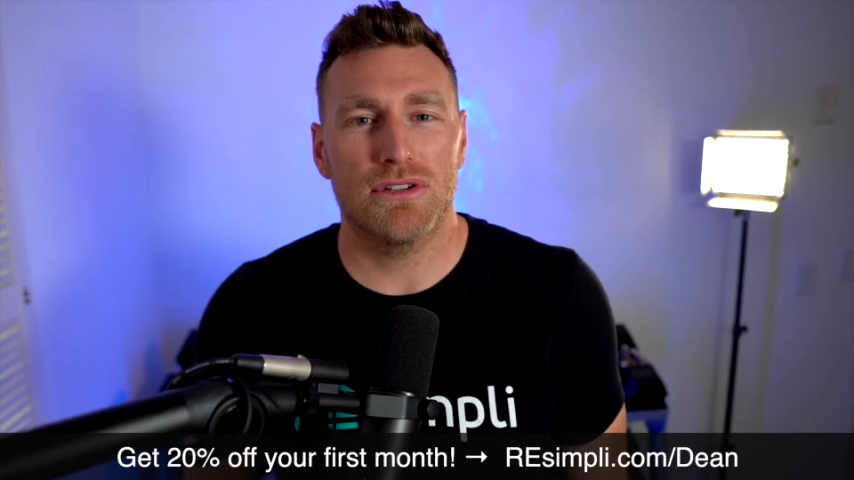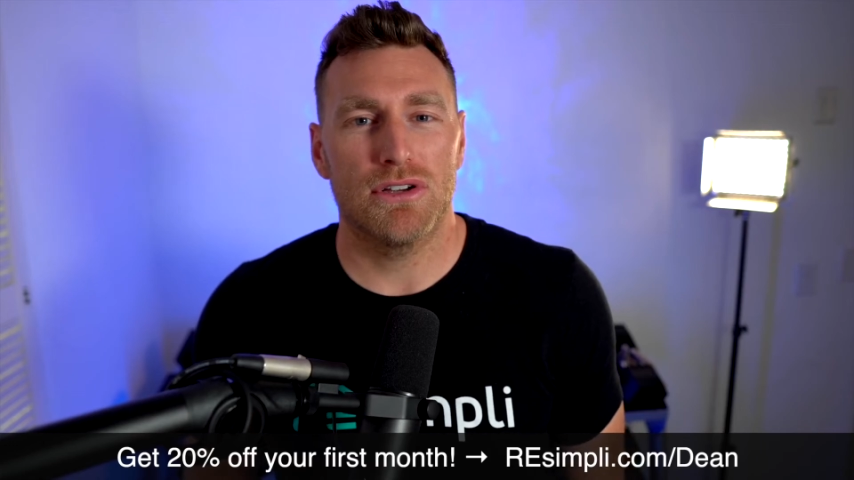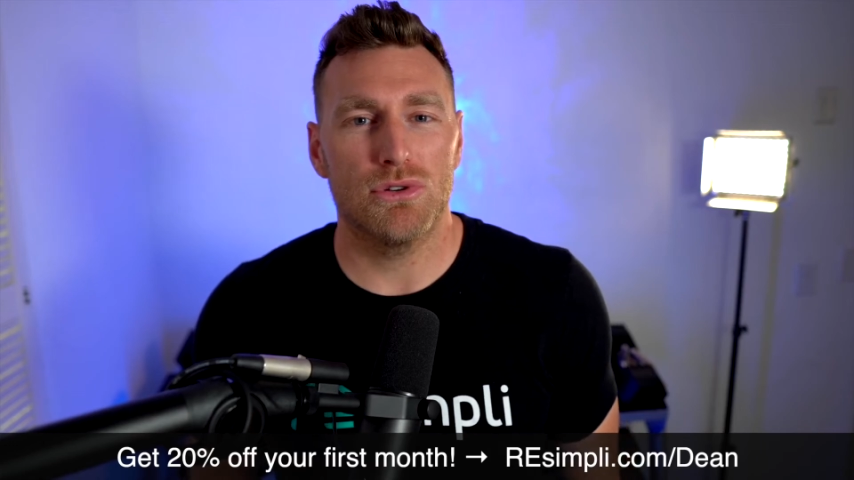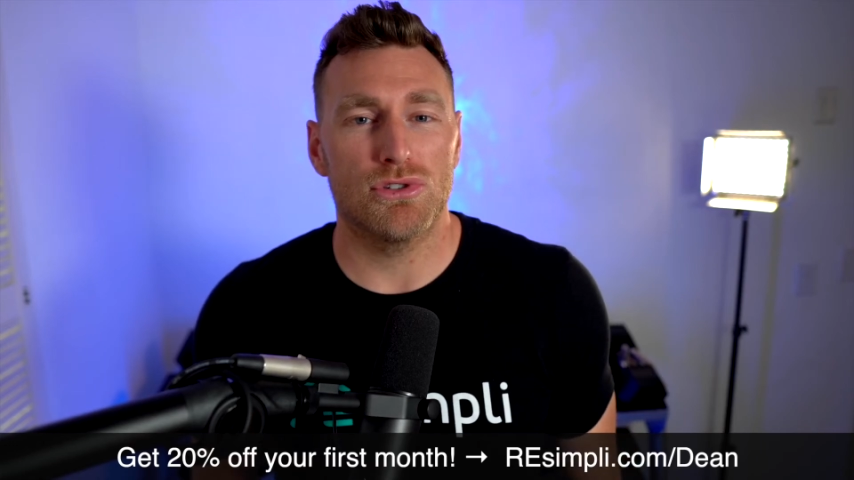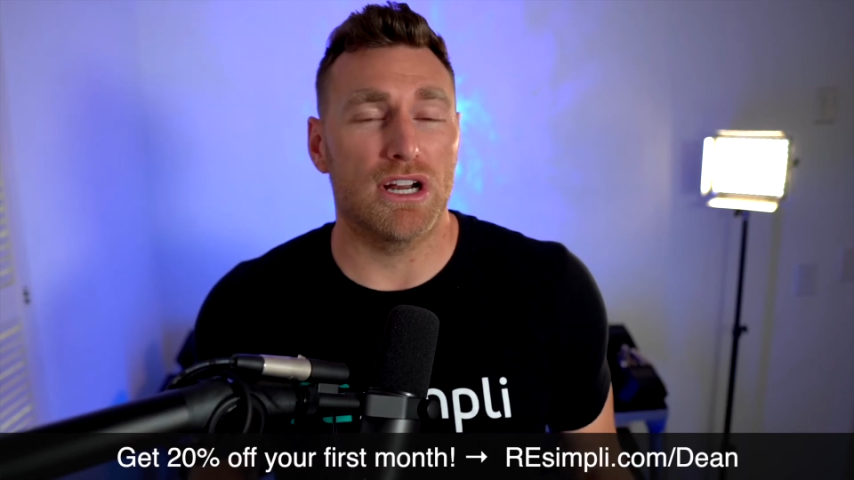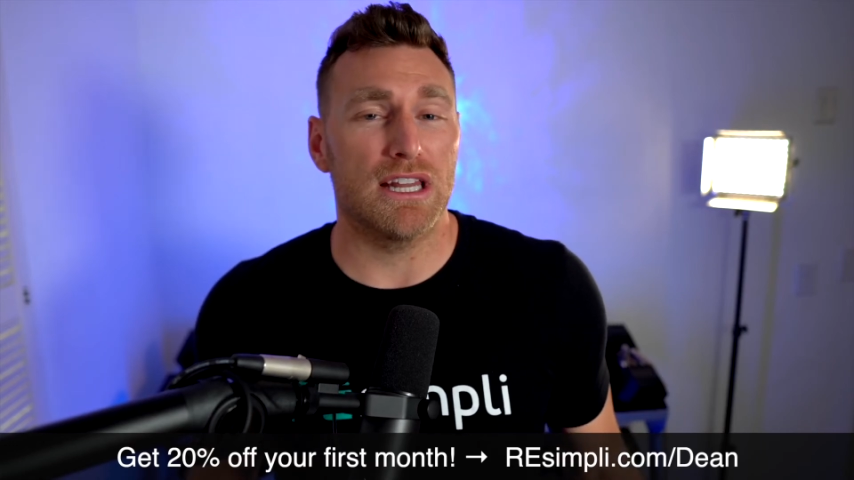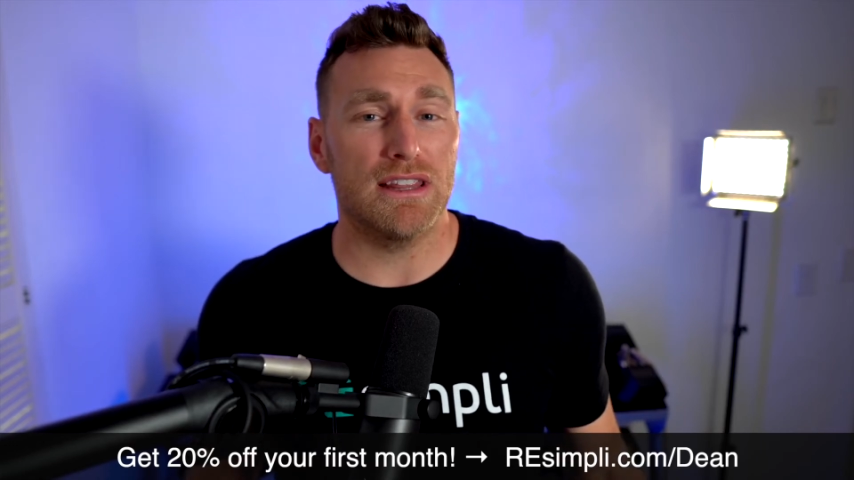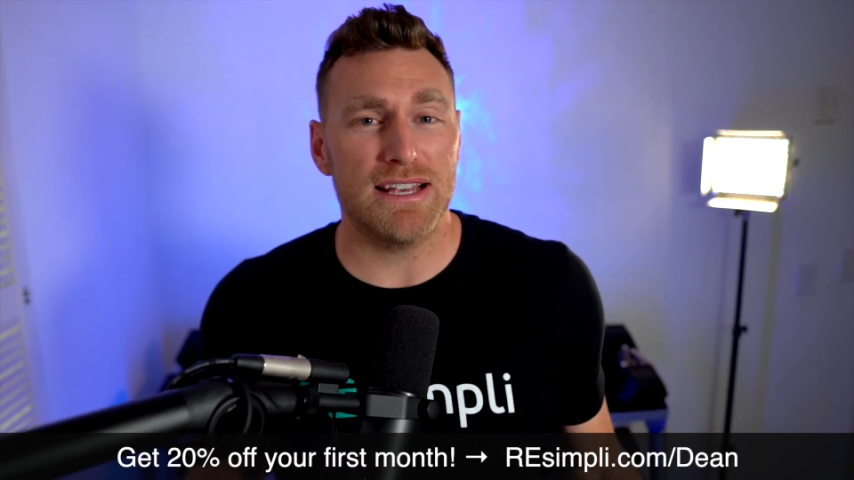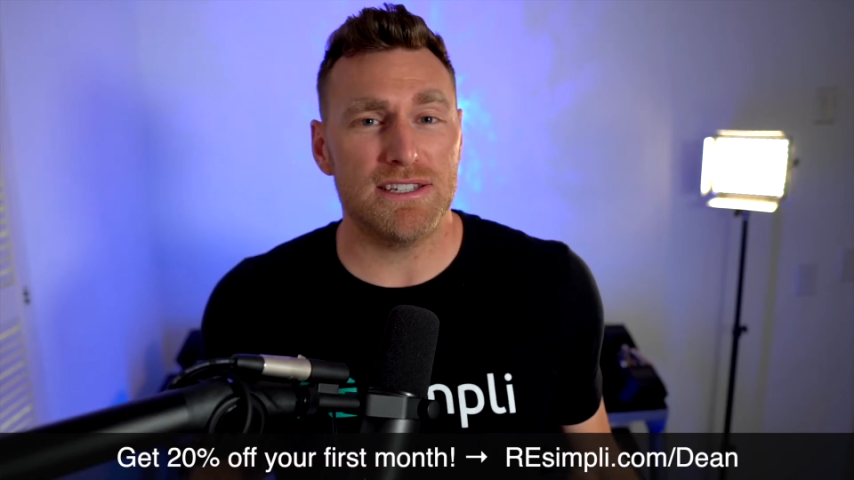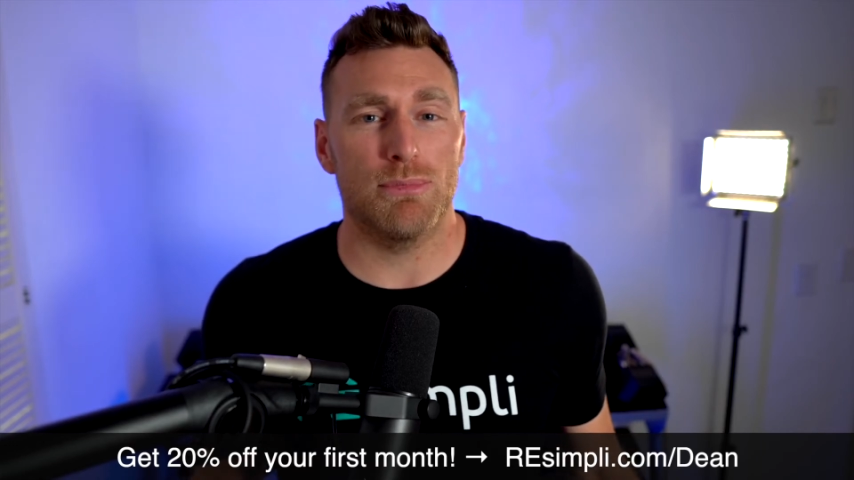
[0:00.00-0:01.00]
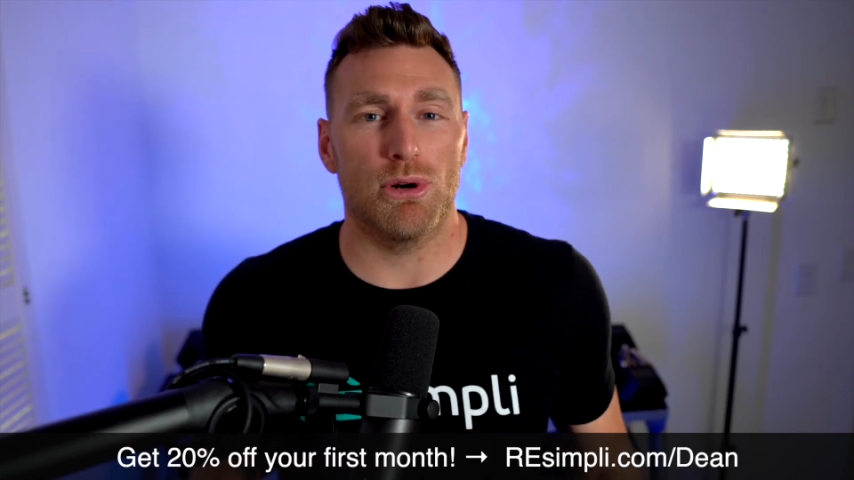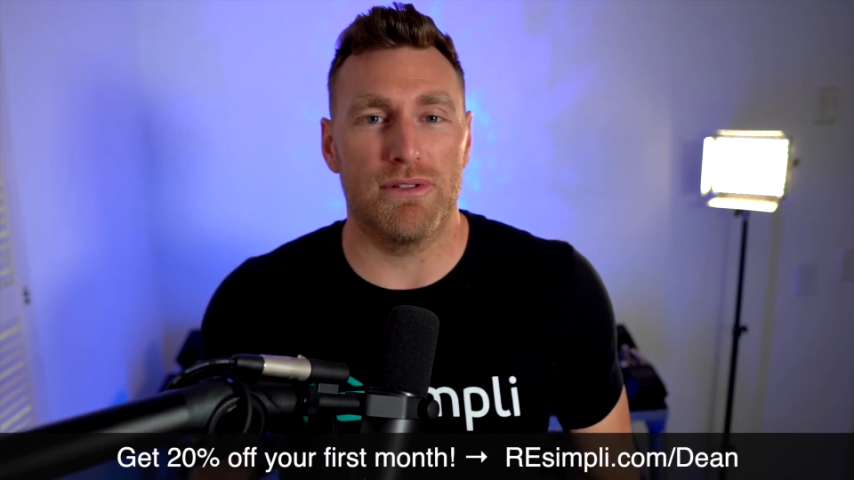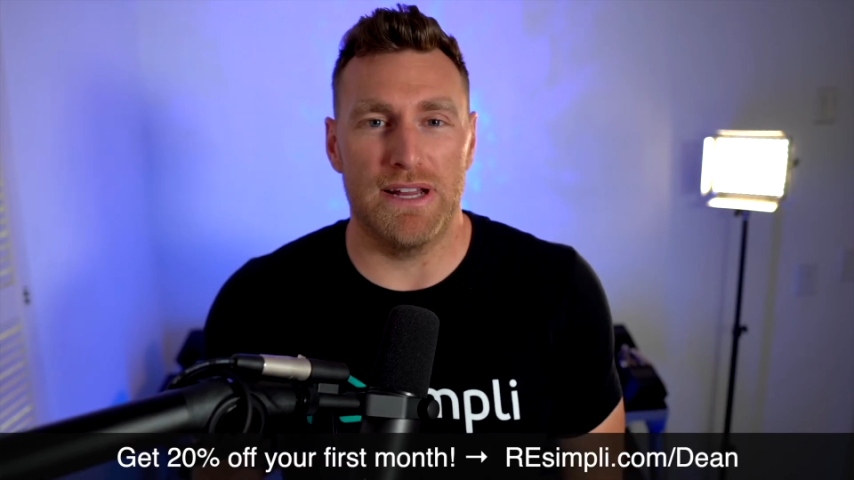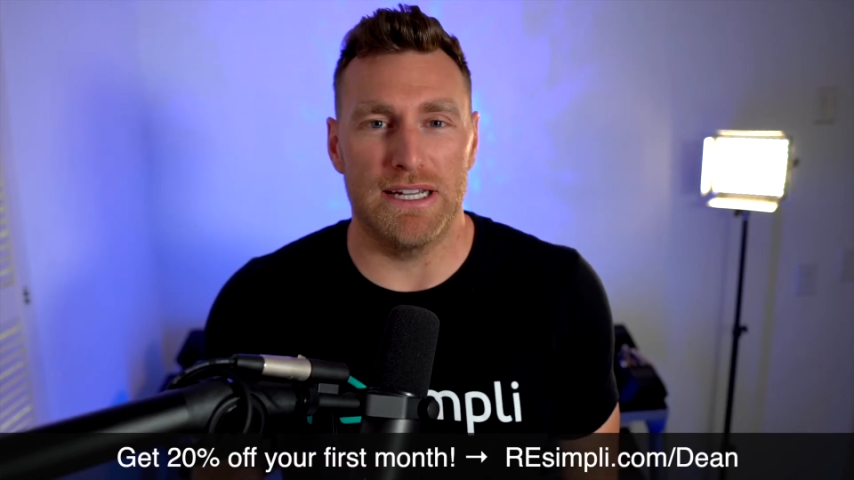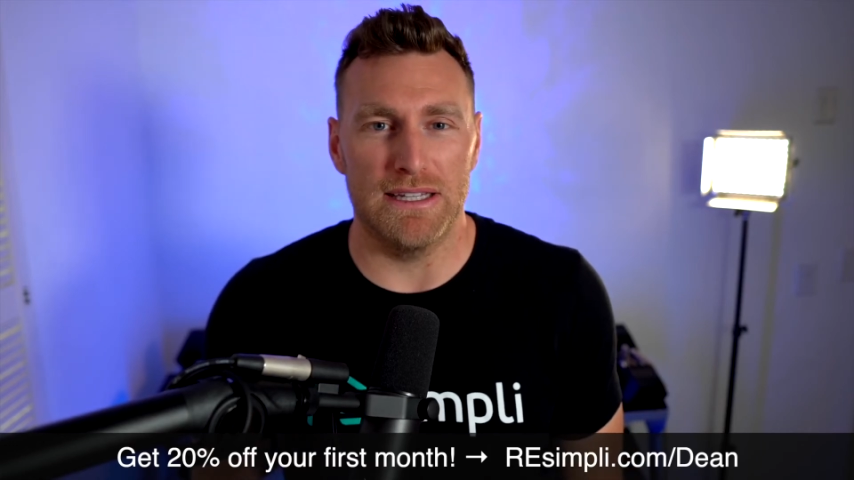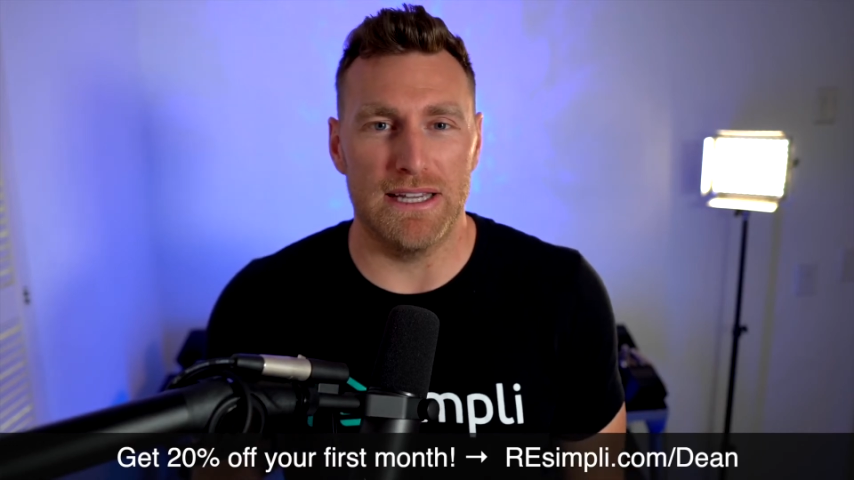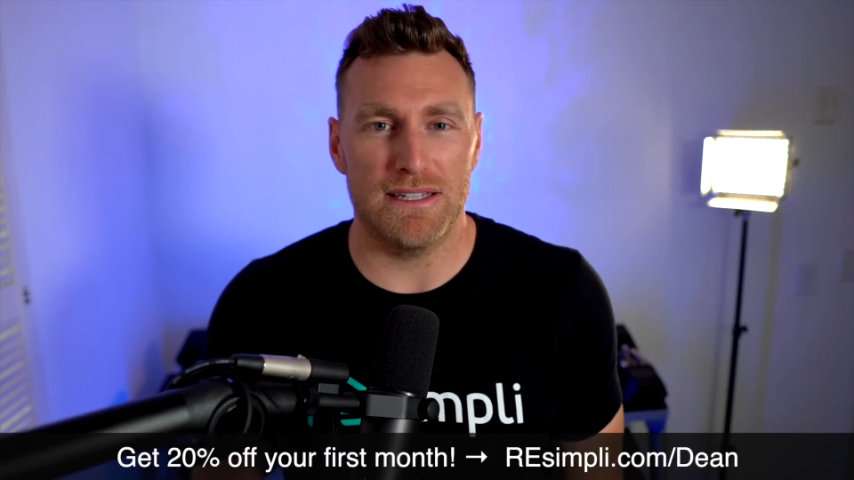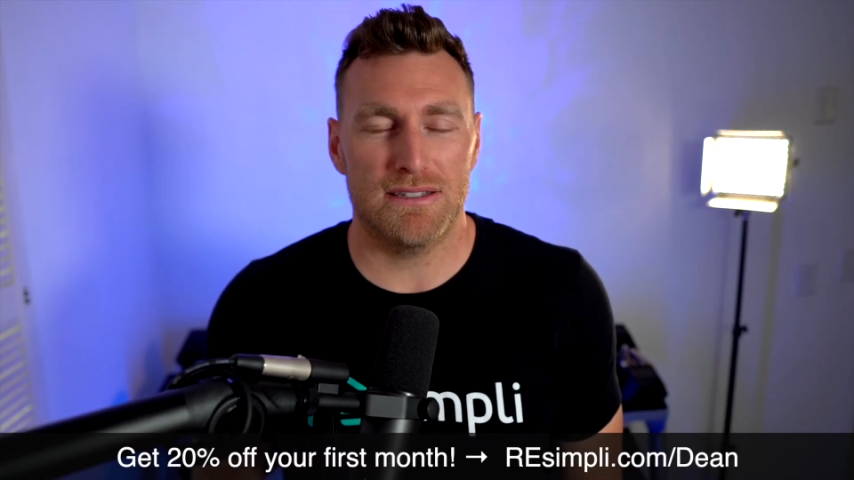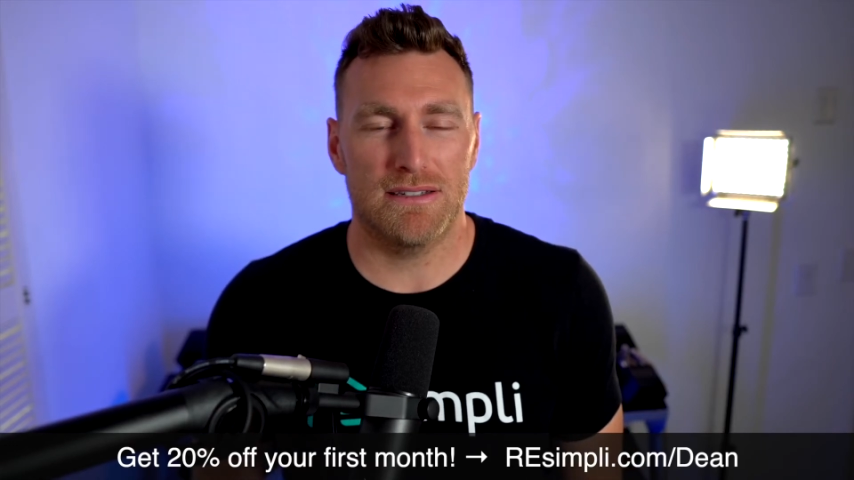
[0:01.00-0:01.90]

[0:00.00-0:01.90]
who's on a less motivated list.